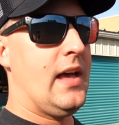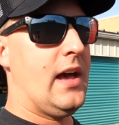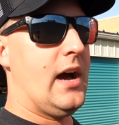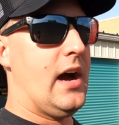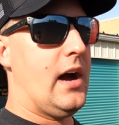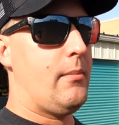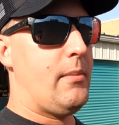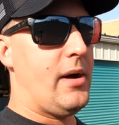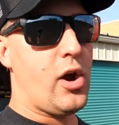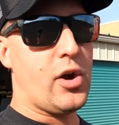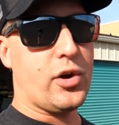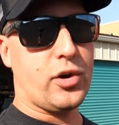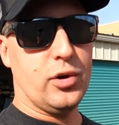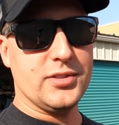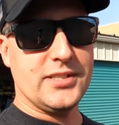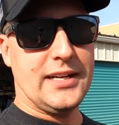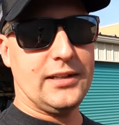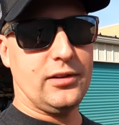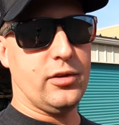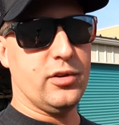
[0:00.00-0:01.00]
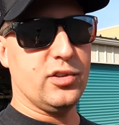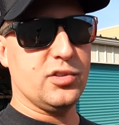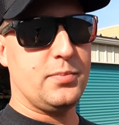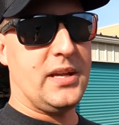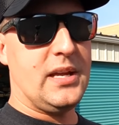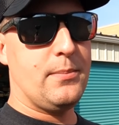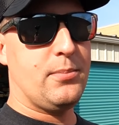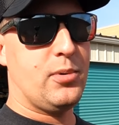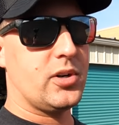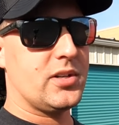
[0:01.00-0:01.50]
My heart goes out to those
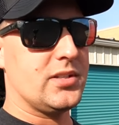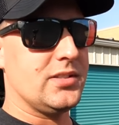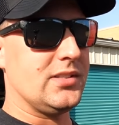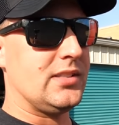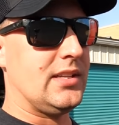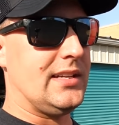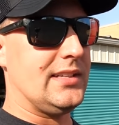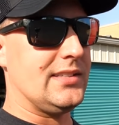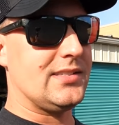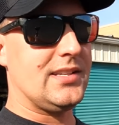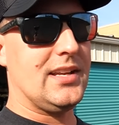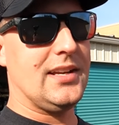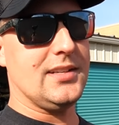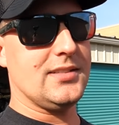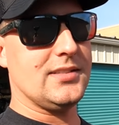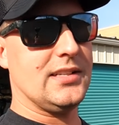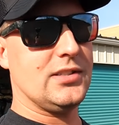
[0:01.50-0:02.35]
people because it sinks.